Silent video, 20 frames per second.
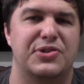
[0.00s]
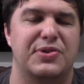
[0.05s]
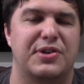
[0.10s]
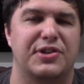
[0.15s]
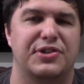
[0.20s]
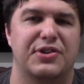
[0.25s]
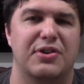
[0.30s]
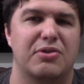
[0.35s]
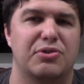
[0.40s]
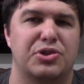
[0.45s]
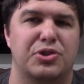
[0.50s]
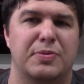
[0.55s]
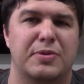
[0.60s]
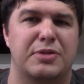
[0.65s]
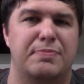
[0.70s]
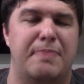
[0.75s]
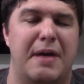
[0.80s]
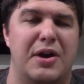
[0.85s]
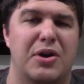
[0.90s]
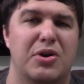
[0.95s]
because there are so
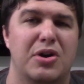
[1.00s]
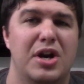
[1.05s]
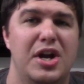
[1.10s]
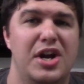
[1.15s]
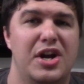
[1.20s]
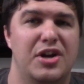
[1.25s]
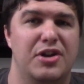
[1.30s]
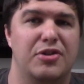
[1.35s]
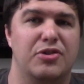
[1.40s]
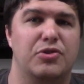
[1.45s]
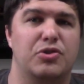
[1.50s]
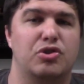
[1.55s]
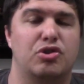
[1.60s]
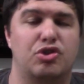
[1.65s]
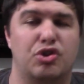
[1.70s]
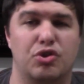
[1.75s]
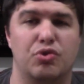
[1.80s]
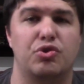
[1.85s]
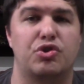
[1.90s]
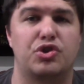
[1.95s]
much better
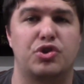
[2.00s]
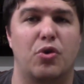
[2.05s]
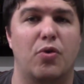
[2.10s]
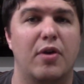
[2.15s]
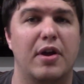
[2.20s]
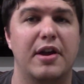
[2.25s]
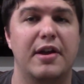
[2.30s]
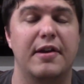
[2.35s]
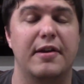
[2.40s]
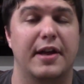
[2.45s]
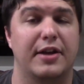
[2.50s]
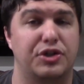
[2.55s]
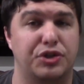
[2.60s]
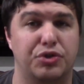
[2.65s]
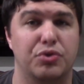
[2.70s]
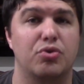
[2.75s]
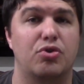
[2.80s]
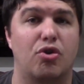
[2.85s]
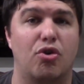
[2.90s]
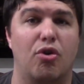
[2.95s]
true story, like
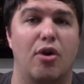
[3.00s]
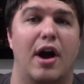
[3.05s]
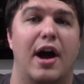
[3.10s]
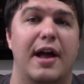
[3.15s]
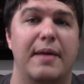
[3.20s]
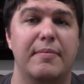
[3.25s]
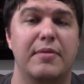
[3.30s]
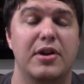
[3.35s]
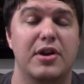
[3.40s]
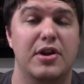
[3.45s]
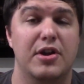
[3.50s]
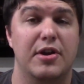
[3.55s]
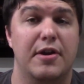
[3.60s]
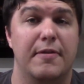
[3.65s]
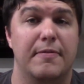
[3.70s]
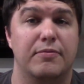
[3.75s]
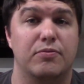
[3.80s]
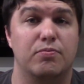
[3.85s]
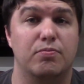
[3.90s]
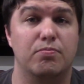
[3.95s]
true crime
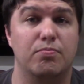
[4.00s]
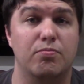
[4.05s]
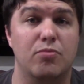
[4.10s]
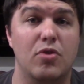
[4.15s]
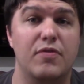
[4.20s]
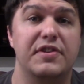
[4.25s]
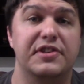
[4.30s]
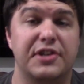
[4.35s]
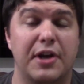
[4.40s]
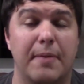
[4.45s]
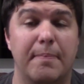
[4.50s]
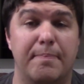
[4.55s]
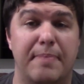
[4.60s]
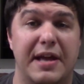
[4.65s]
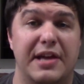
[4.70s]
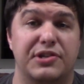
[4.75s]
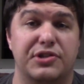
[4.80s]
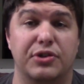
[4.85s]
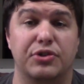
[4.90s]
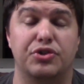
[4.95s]
movies that are
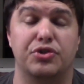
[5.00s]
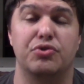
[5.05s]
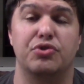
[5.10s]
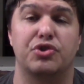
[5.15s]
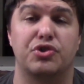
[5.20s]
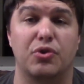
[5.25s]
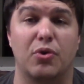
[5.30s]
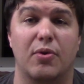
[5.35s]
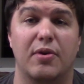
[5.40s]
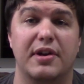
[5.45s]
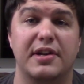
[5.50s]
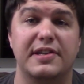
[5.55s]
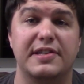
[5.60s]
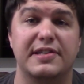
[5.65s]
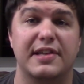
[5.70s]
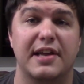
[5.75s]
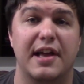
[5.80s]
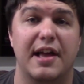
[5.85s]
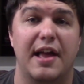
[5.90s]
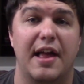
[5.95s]
based on true
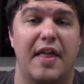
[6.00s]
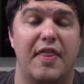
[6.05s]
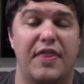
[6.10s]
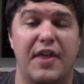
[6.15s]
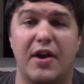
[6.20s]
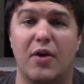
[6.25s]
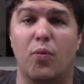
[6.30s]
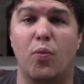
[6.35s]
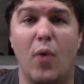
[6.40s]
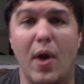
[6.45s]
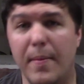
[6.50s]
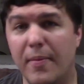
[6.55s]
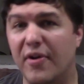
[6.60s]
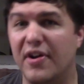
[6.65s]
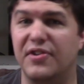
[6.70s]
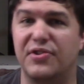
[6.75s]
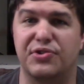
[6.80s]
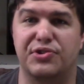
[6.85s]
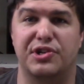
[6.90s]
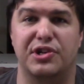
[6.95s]
stories that are way more
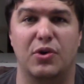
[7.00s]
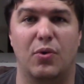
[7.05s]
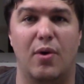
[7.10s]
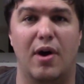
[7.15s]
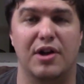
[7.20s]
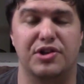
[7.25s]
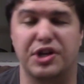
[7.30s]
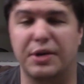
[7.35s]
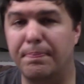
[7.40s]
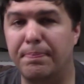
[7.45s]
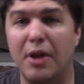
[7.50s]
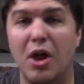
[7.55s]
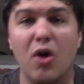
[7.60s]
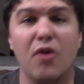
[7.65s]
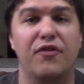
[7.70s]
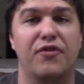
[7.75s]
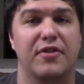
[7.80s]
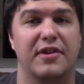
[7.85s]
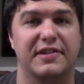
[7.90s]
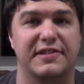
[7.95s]
interesting to watch, like
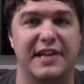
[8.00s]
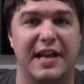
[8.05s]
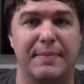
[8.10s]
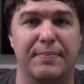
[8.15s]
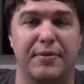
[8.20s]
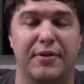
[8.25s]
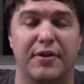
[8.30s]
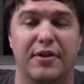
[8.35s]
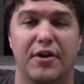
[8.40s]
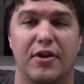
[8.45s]
Blow, for example,